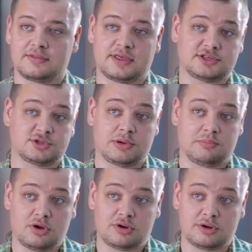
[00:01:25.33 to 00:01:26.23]
thanks to a
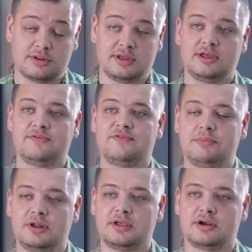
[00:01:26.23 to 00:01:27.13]
modern,
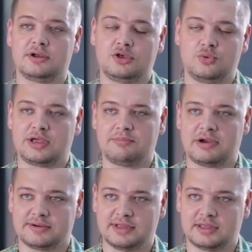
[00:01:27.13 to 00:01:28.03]
familiar UI
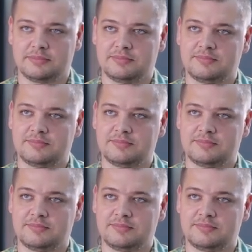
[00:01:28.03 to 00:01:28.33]
paradigm.